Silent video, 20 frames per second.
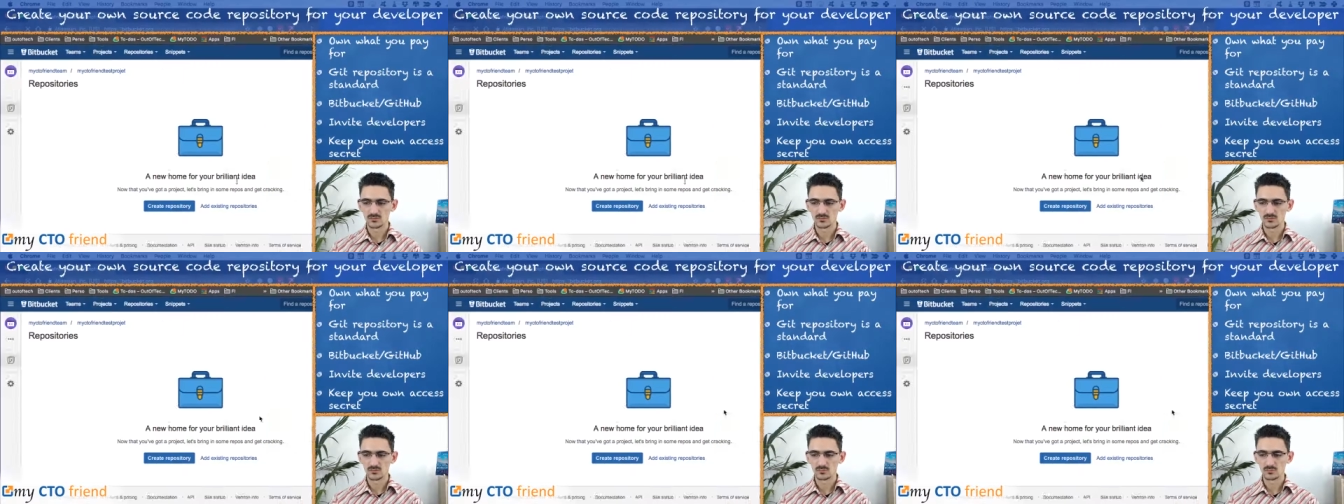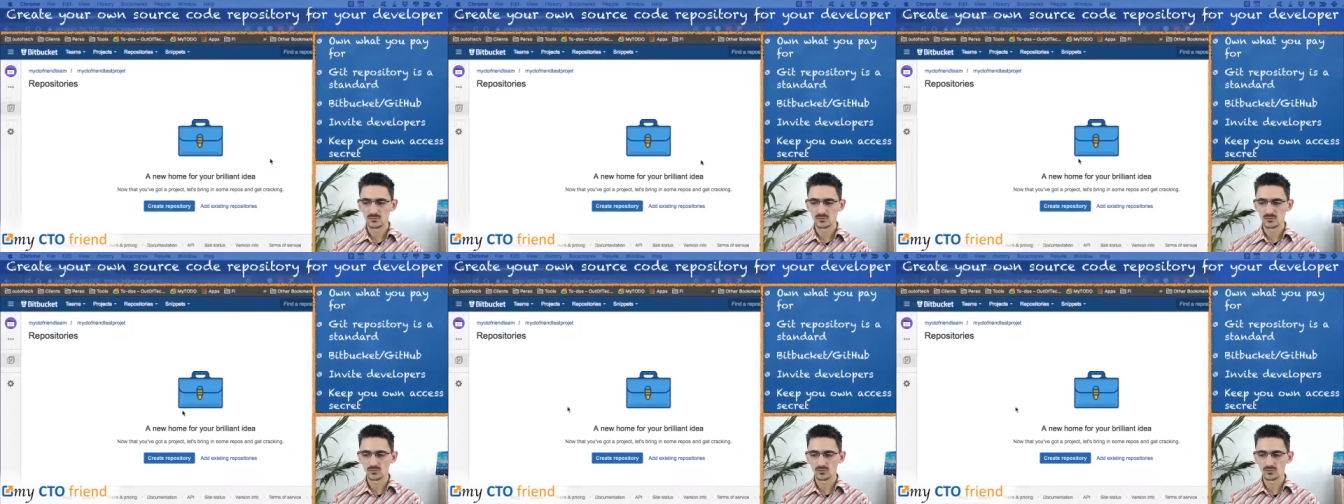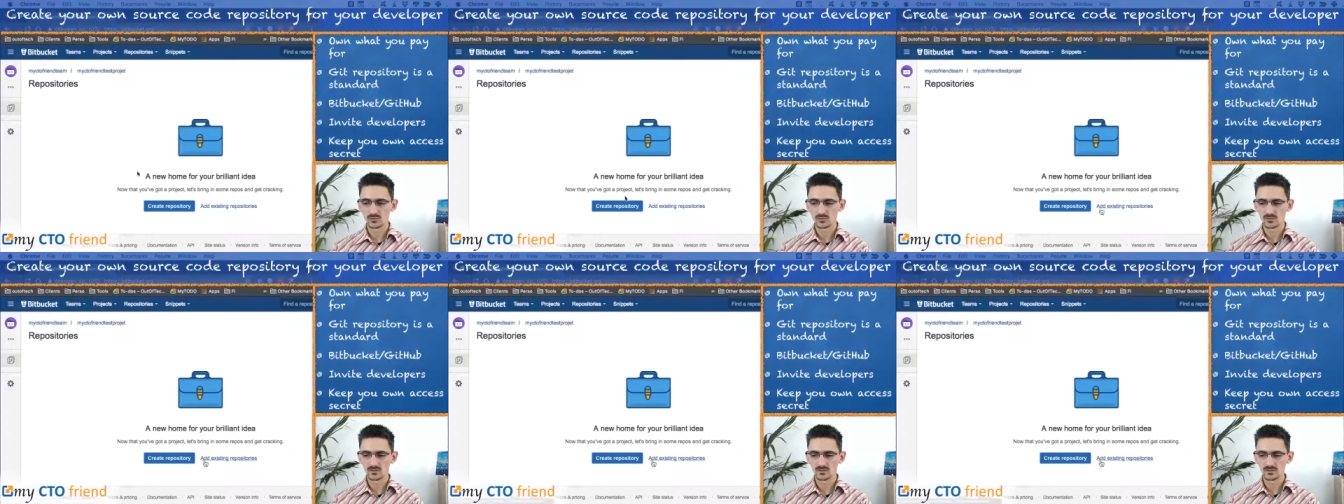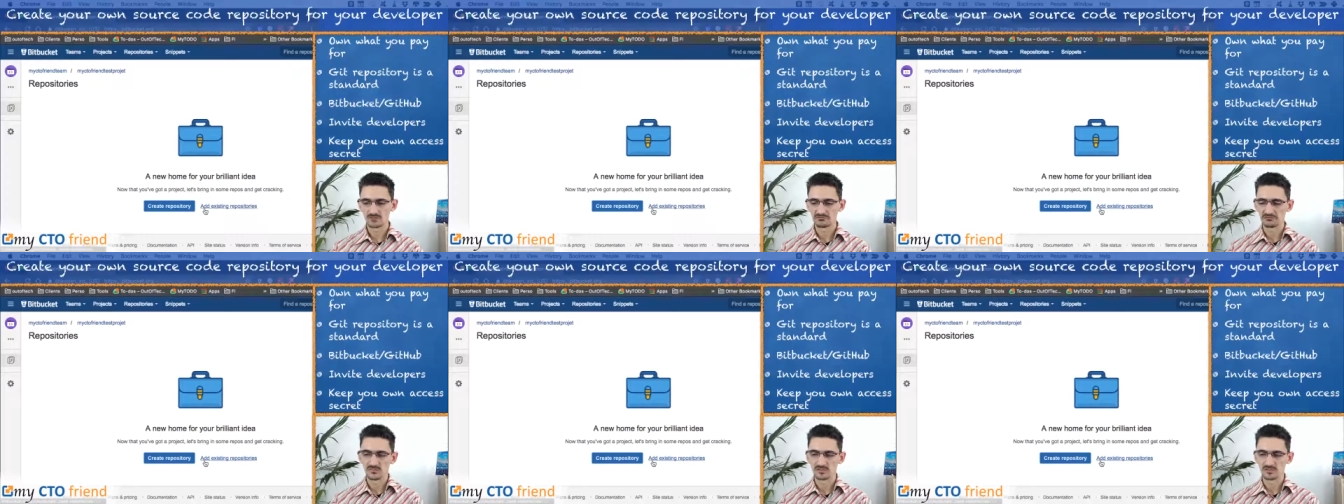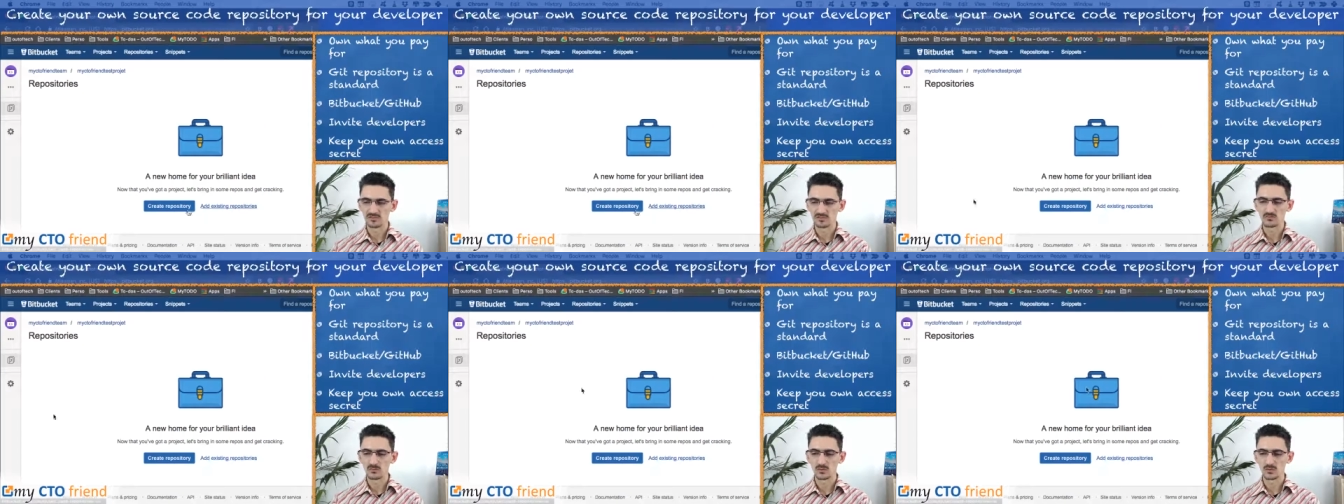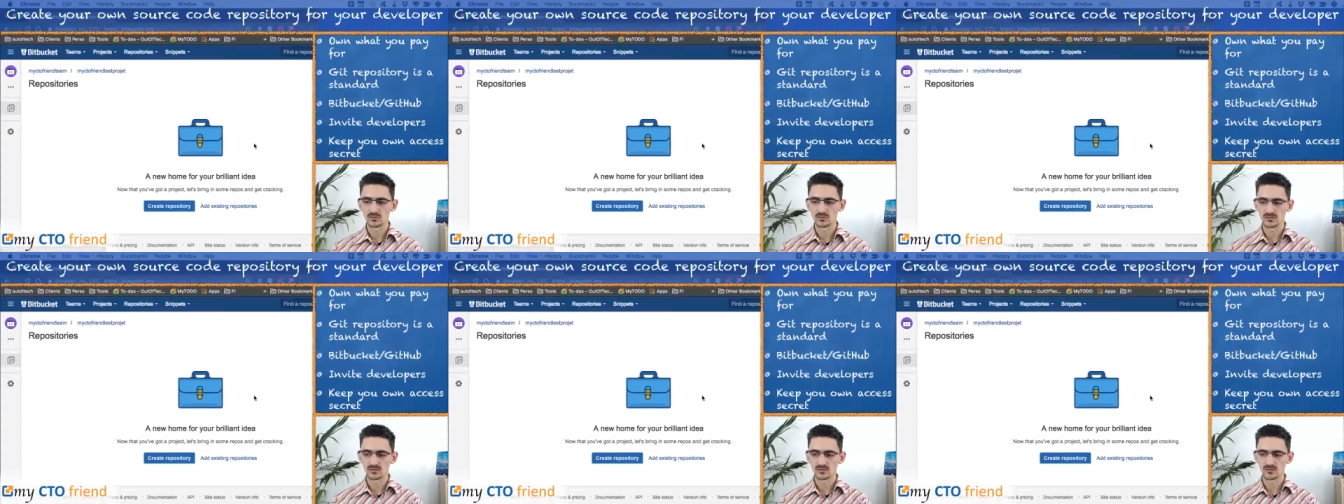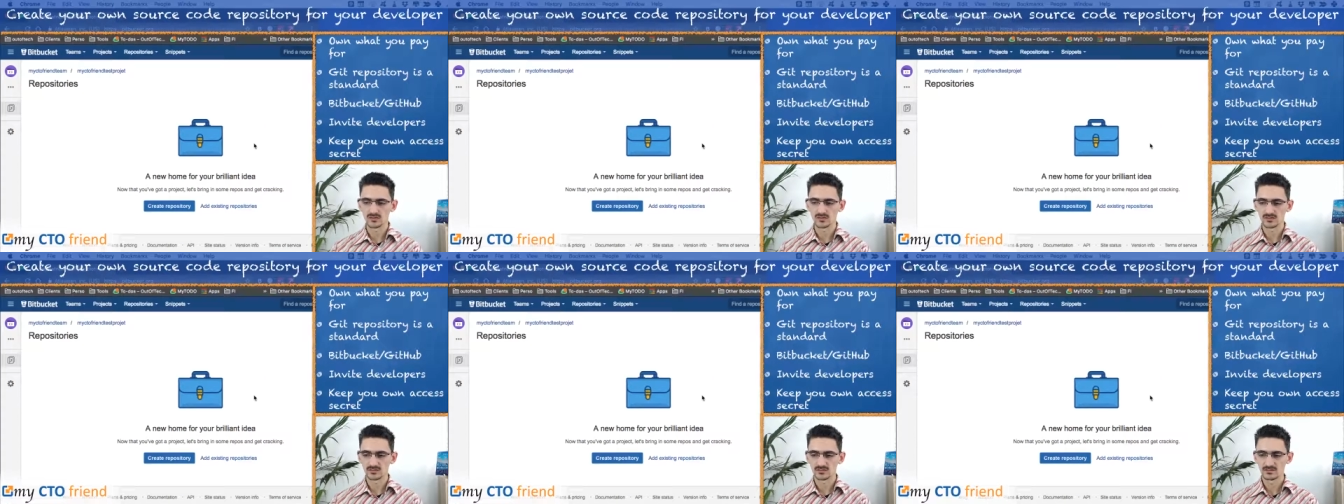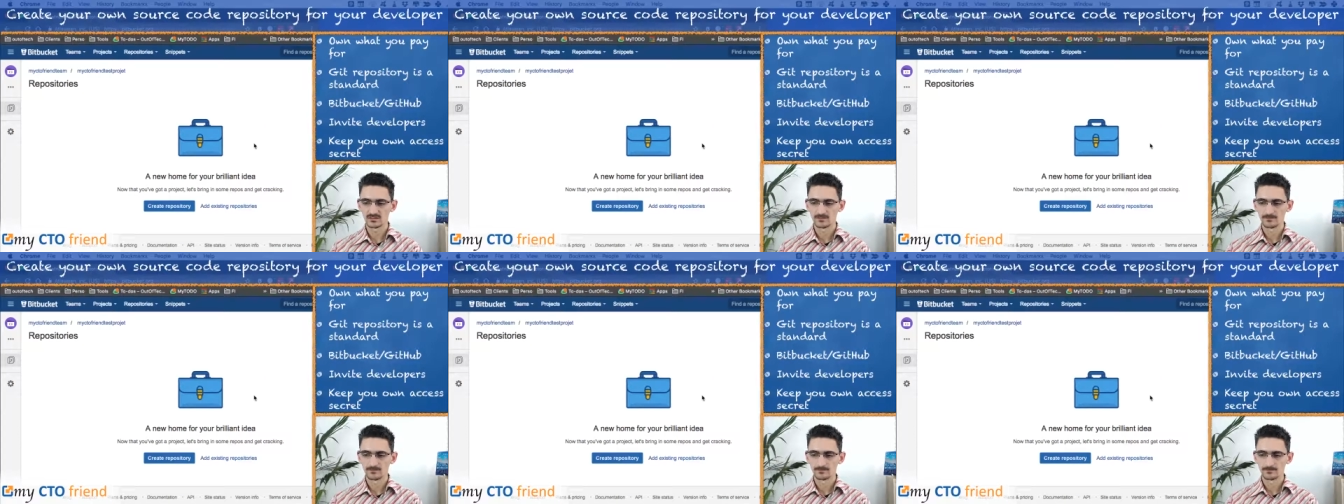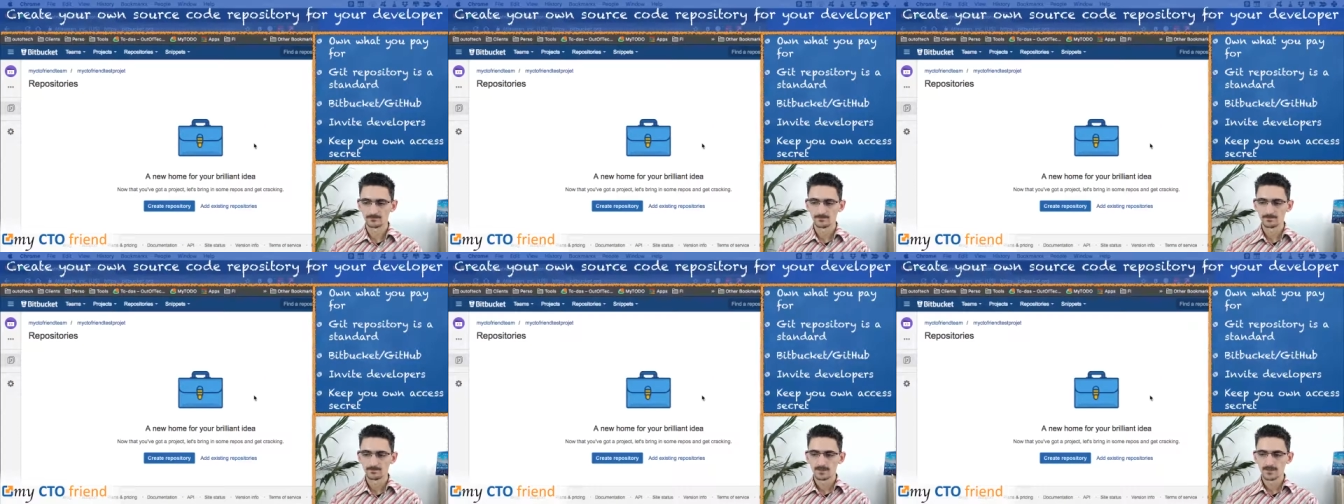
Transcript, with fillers: put the project. It's not very important, in fact.